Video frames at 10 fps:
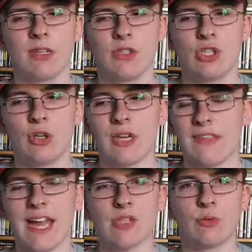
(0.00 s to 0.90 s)
She couldn't get
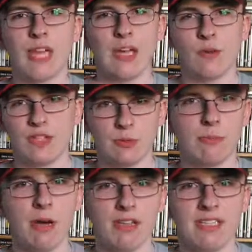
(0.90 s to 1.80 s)
the actual day off because it was
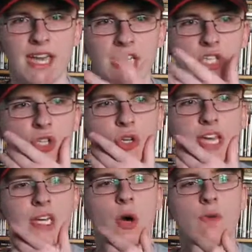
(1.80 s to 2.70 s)
a Monday, she couldn't
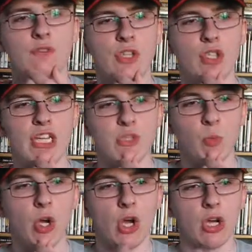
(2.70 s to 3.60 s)
get it off, and so she had to
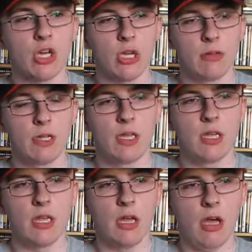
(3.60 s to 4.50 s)
work.
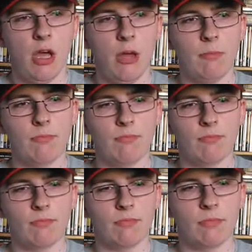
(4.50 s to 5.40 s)
But on
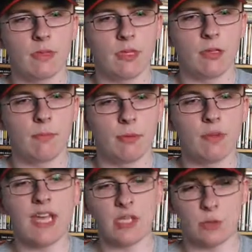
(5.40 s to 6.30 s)

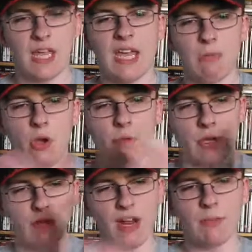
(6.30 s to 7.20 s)
the actual day,
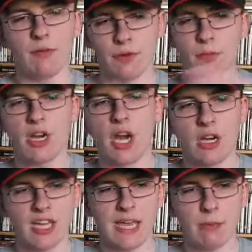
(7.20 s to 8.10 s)
my grandmother and my
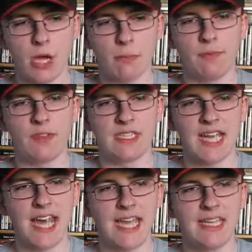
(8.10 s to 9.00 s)
aunt came up for the
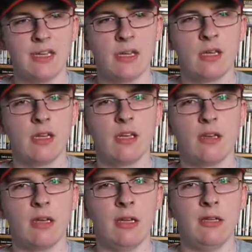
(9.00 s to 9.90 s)
day,
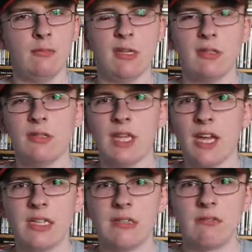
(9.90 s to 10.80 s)
and we had a good
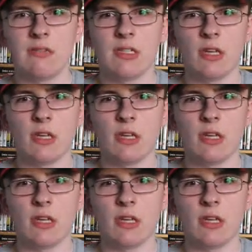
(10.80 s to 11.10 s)
day, you